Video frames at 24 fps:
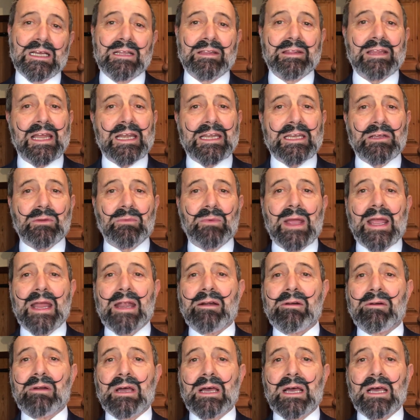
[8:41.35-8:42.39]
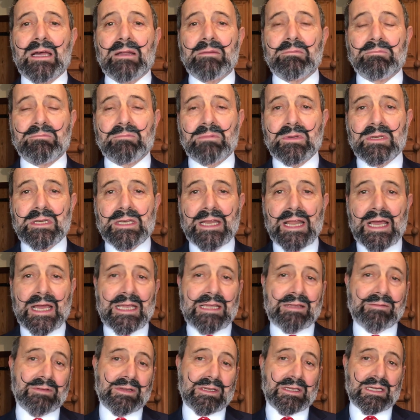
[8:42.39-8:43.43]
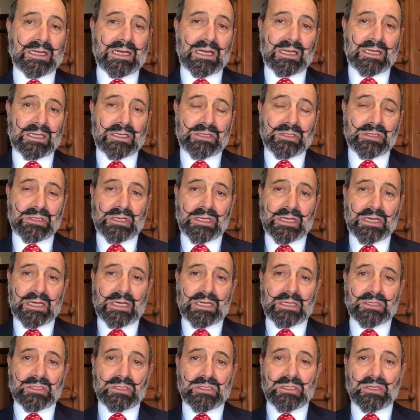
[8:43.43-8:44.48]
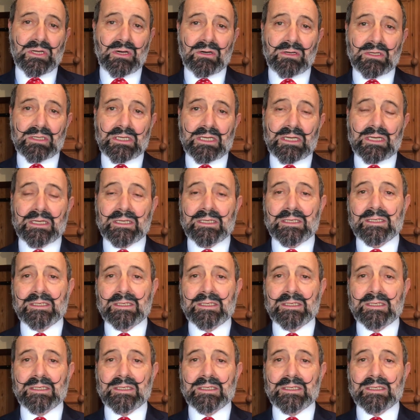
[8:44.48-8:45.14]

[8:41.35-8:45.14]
then you wear a navy coloured sock